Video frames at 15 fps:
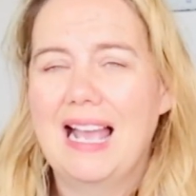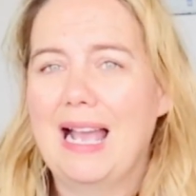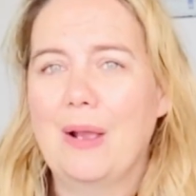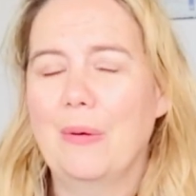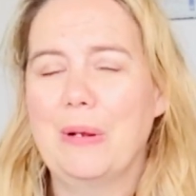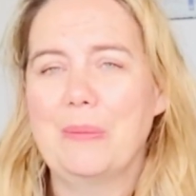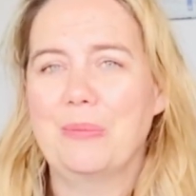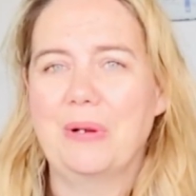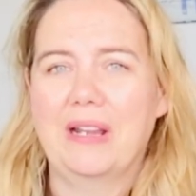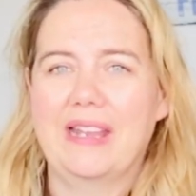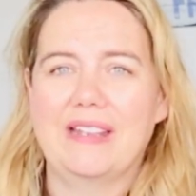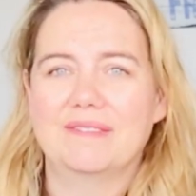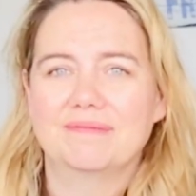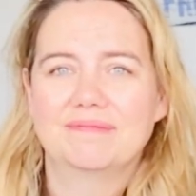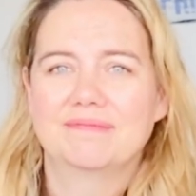I wouldn't bring
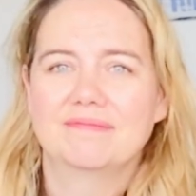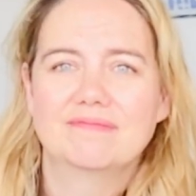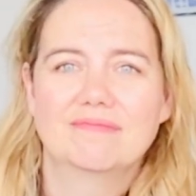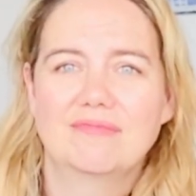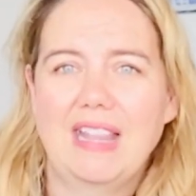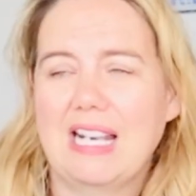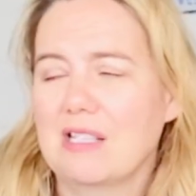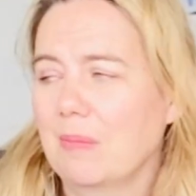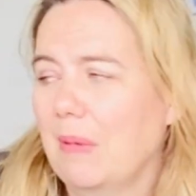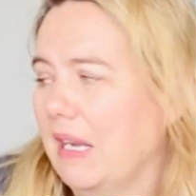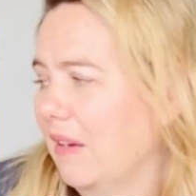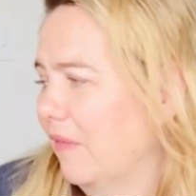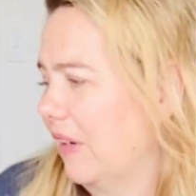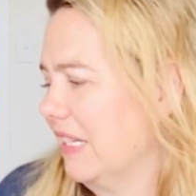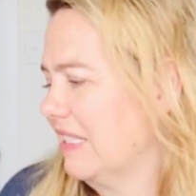it. That's my
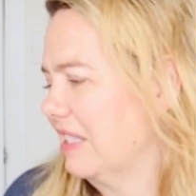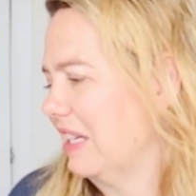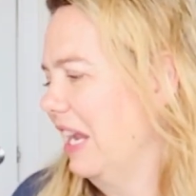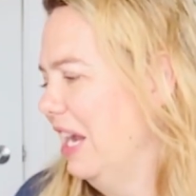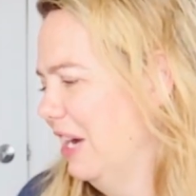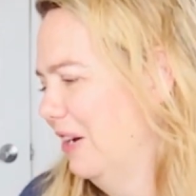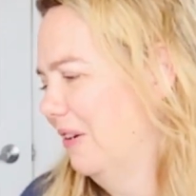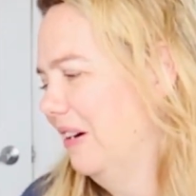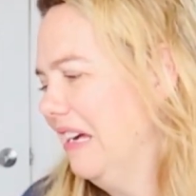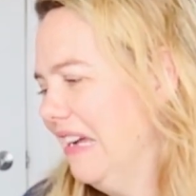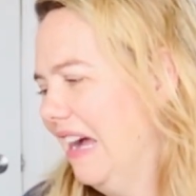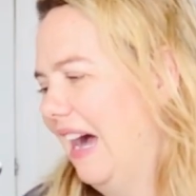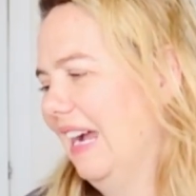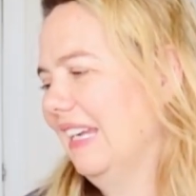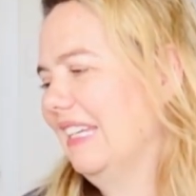advice to you.
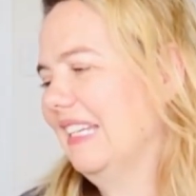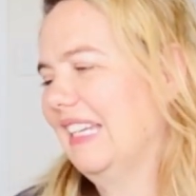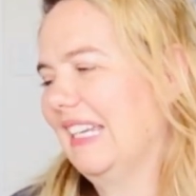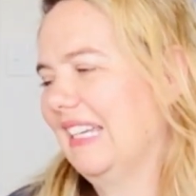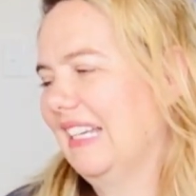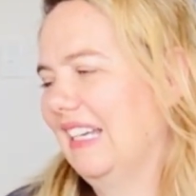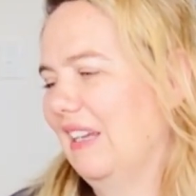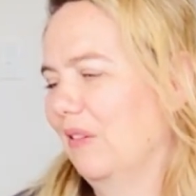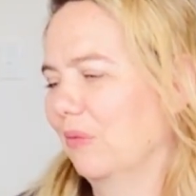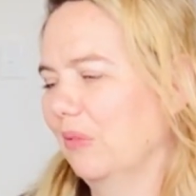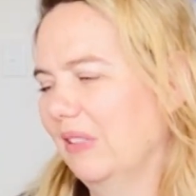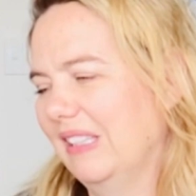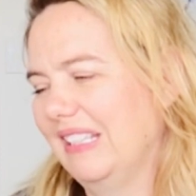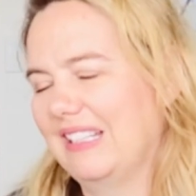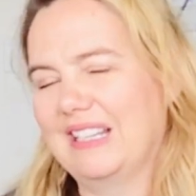I could get a
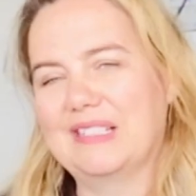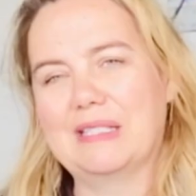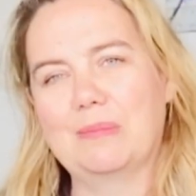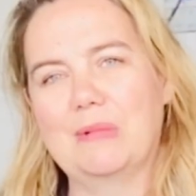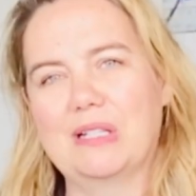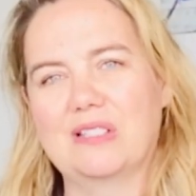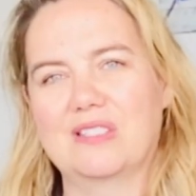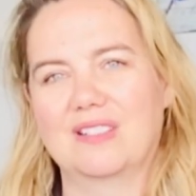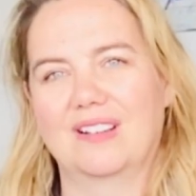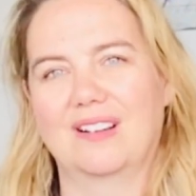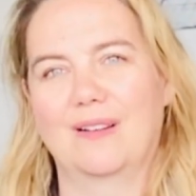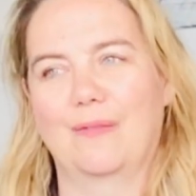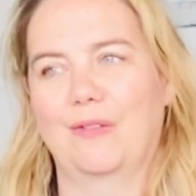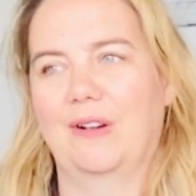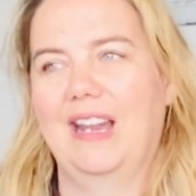really nice
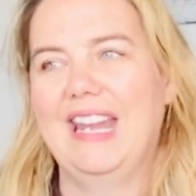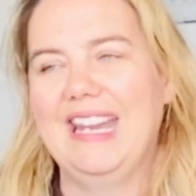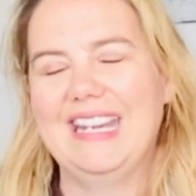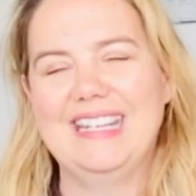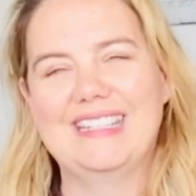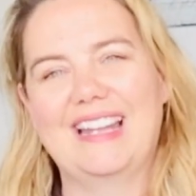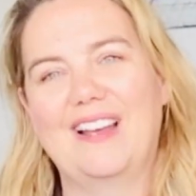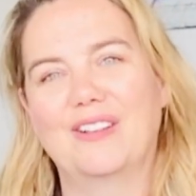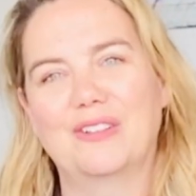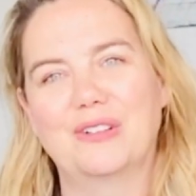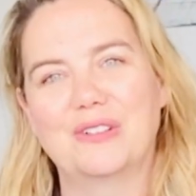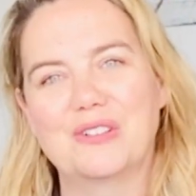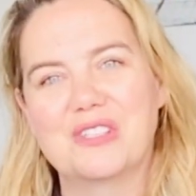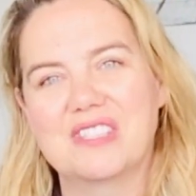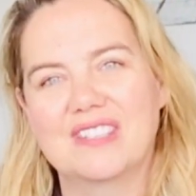mixer for eighty
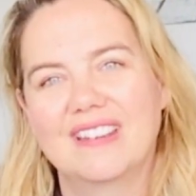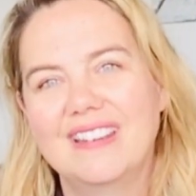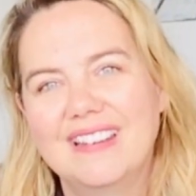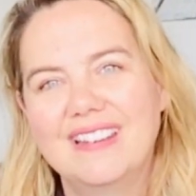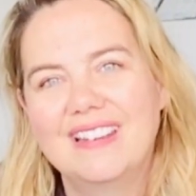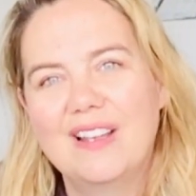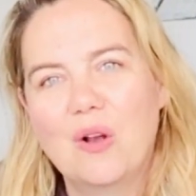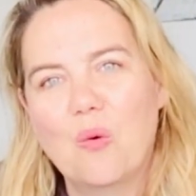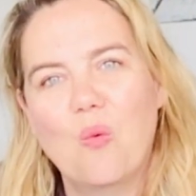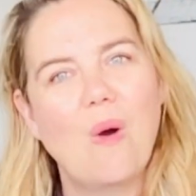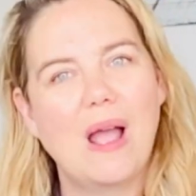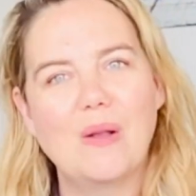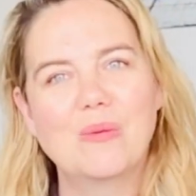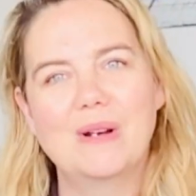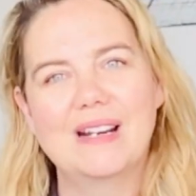dollars.
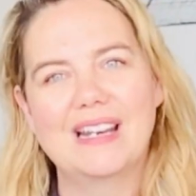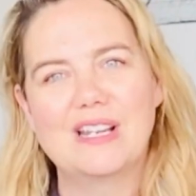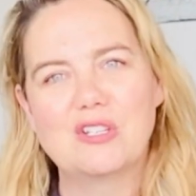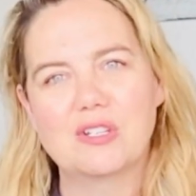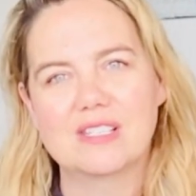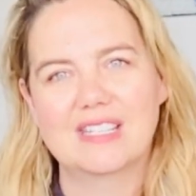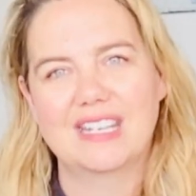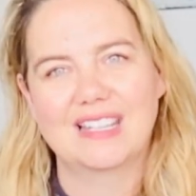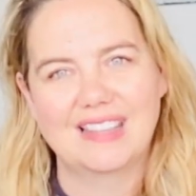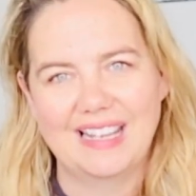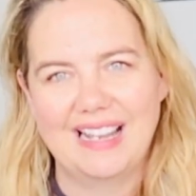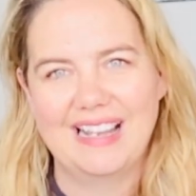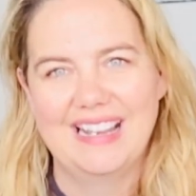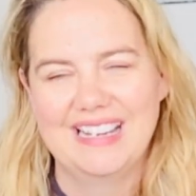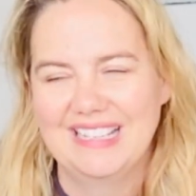Why wouldn't I just get
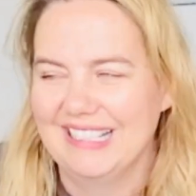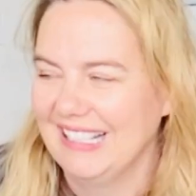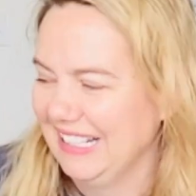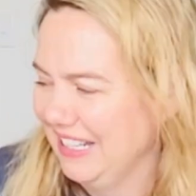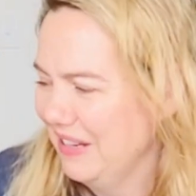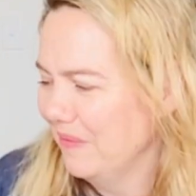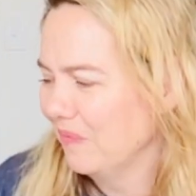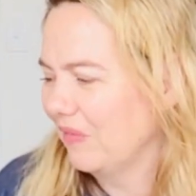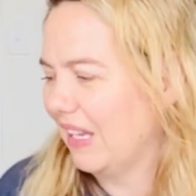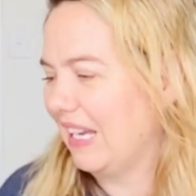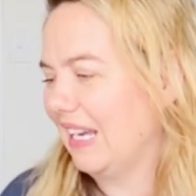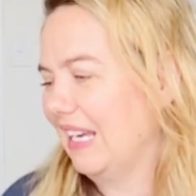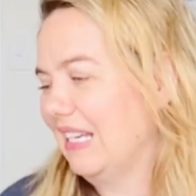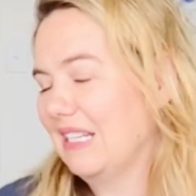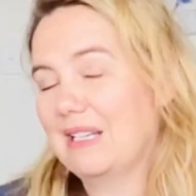that? And
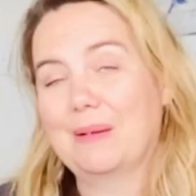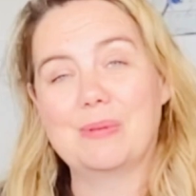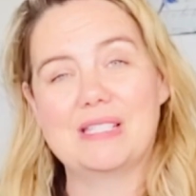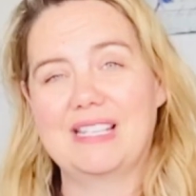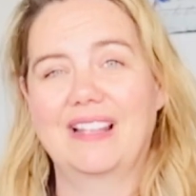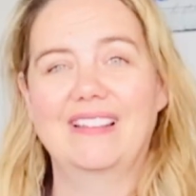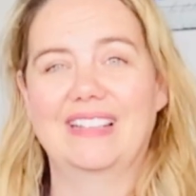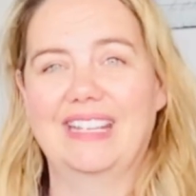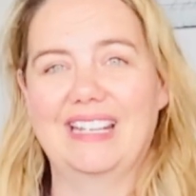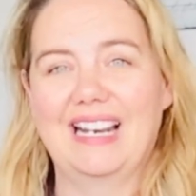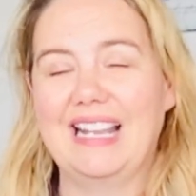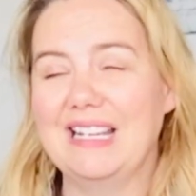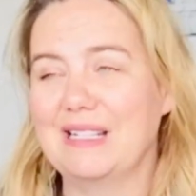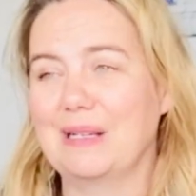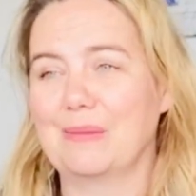I ended up selling it.
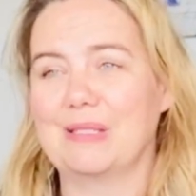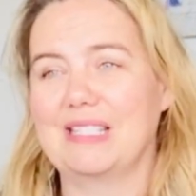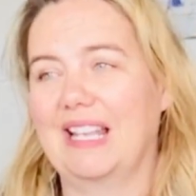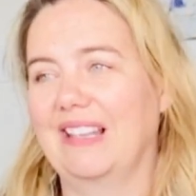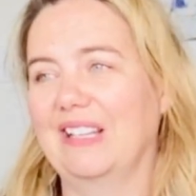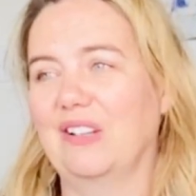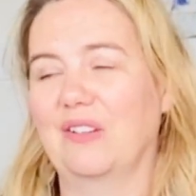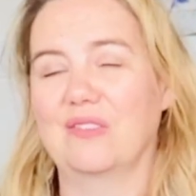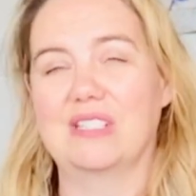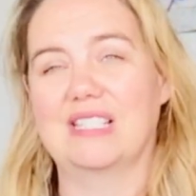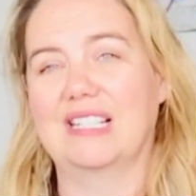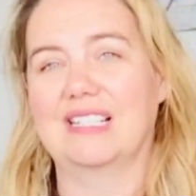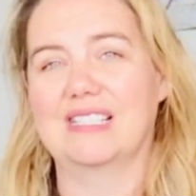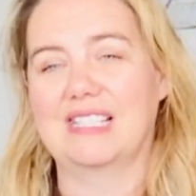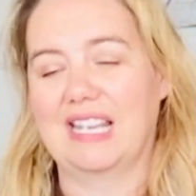I ended up selling all these
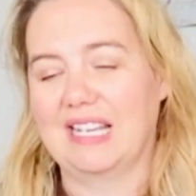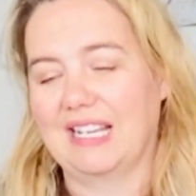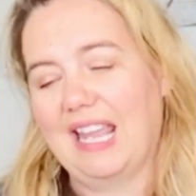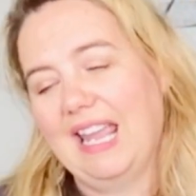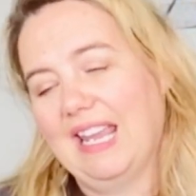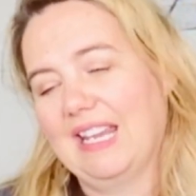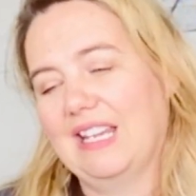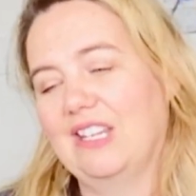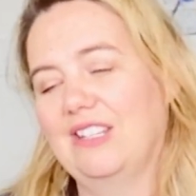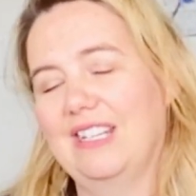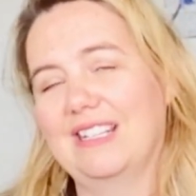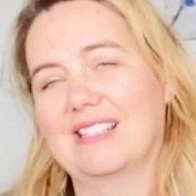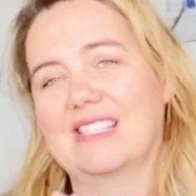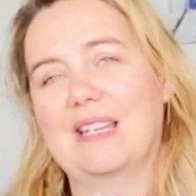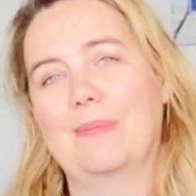things saying, hey, you
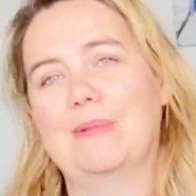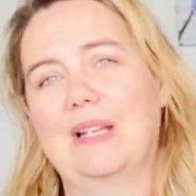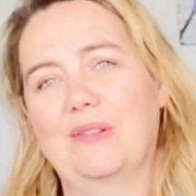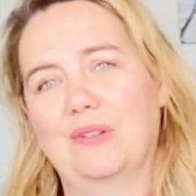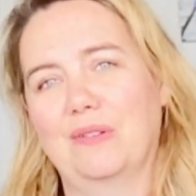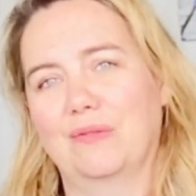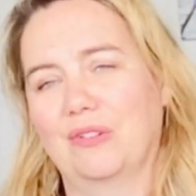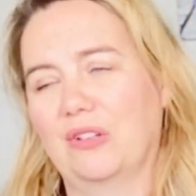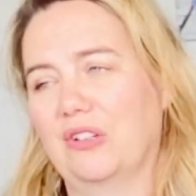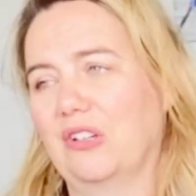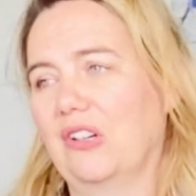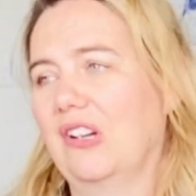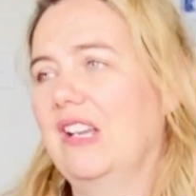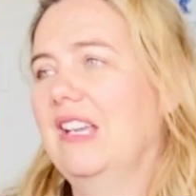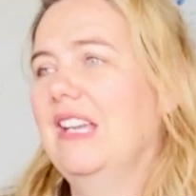need a step-down
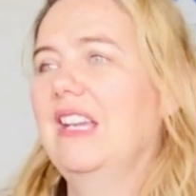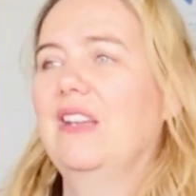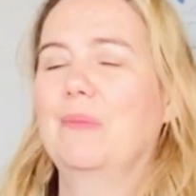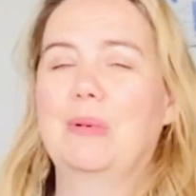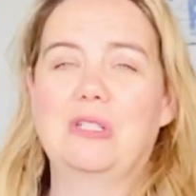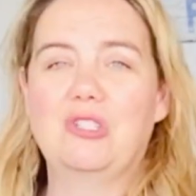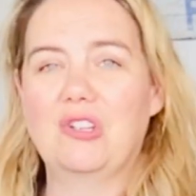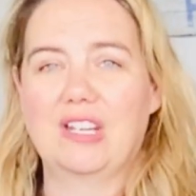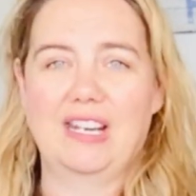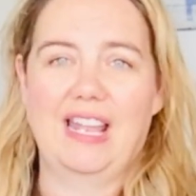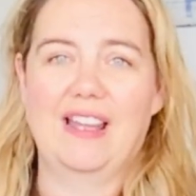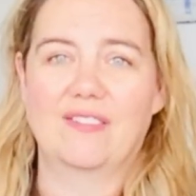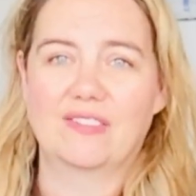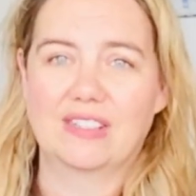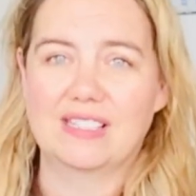converter, but you can
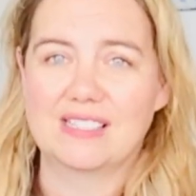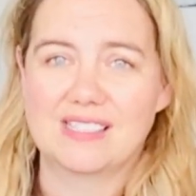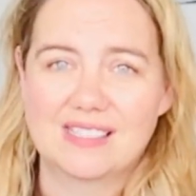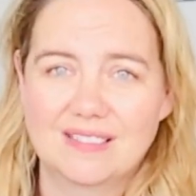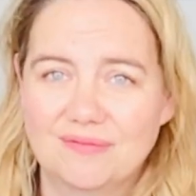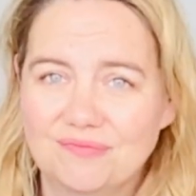have this.